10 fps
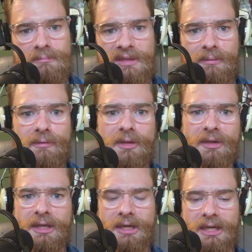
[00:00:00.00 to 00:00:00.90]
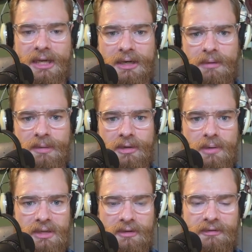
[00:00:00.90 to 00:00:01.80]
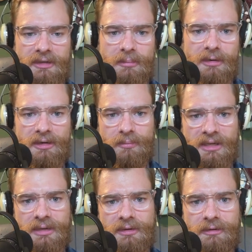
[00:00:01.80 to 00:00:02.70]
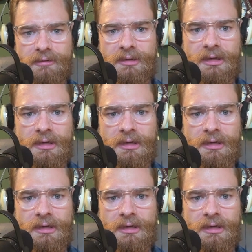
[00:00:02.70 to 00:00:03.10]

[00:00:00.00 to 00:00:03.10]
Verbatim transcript: I'm feeling it again in a big way this summer as we had these